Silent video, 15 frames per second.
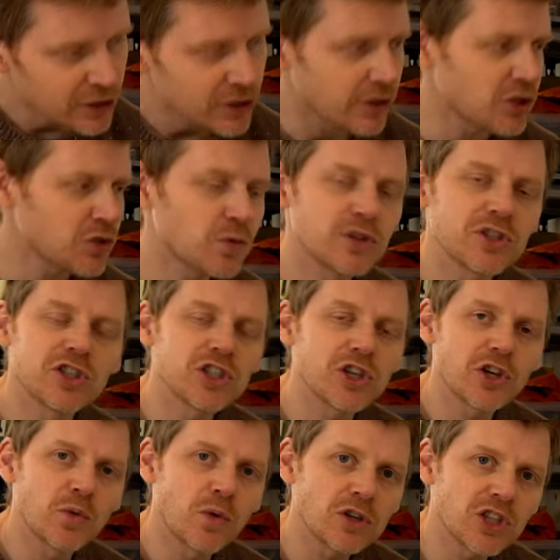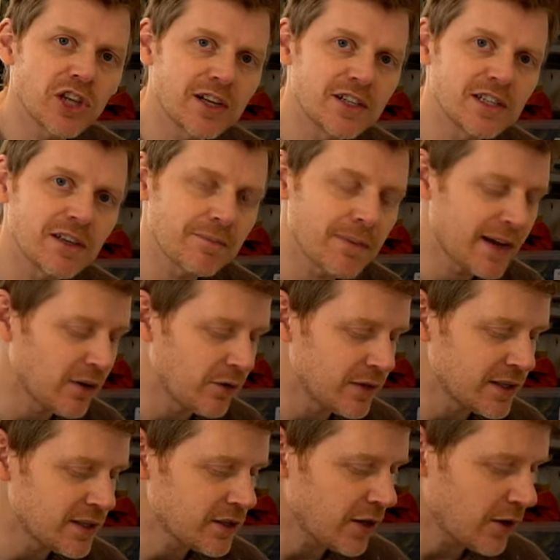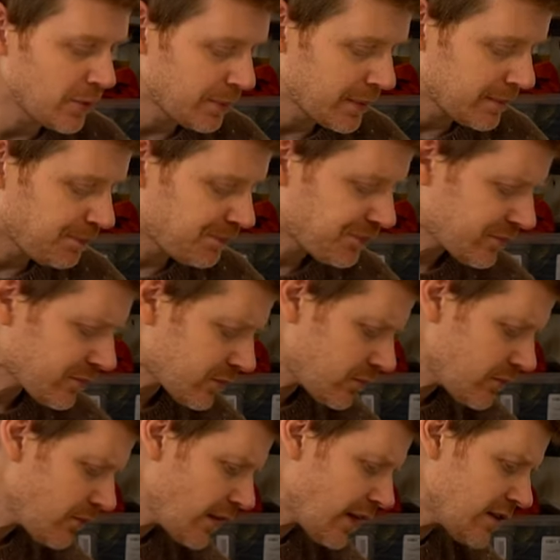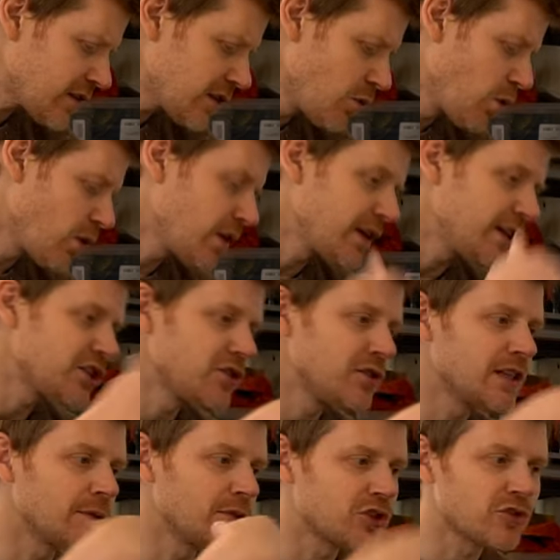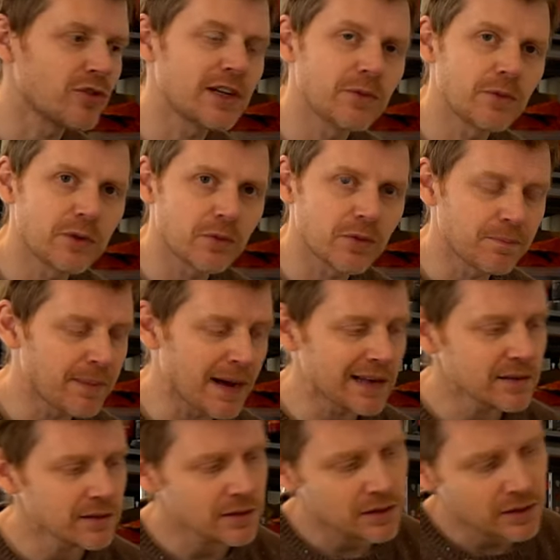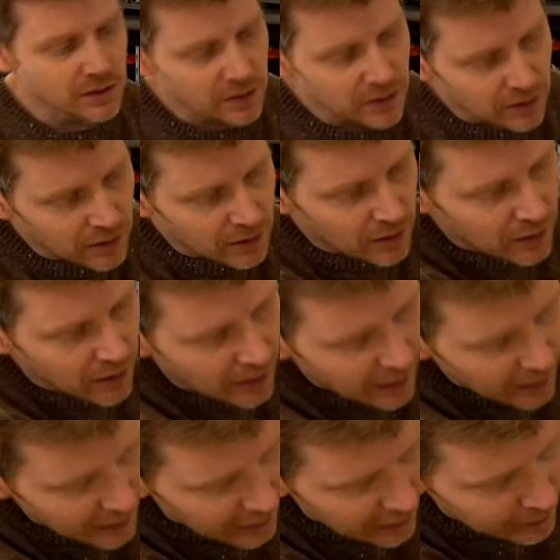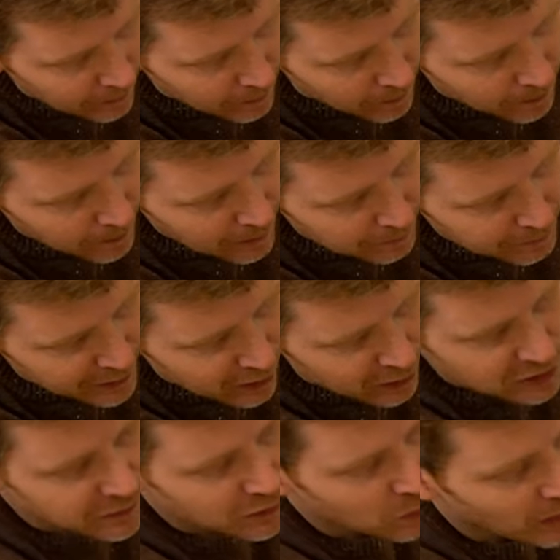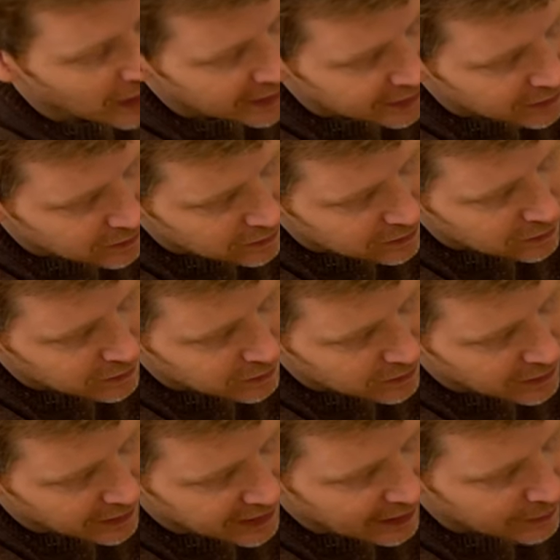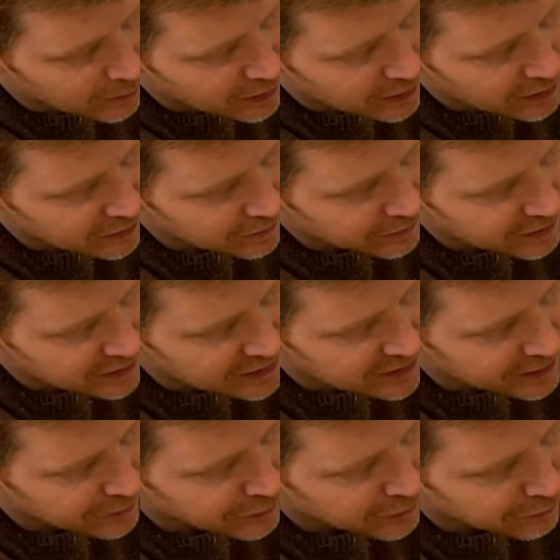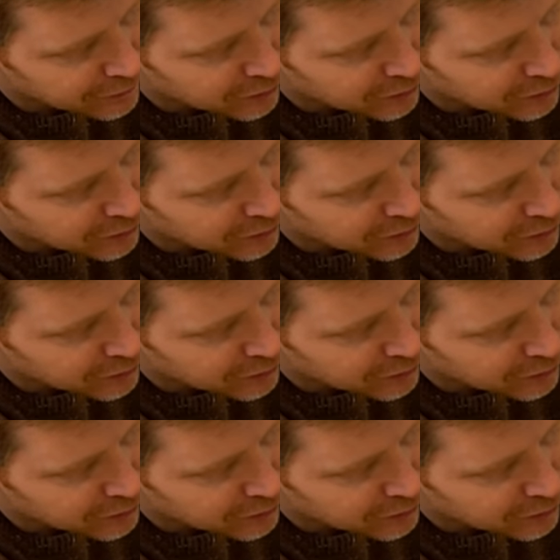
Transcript: So I just wanted to show you what changes I've made on this scope. So one of the issues I was struggling with was balance. Because of the way the camera fits here at the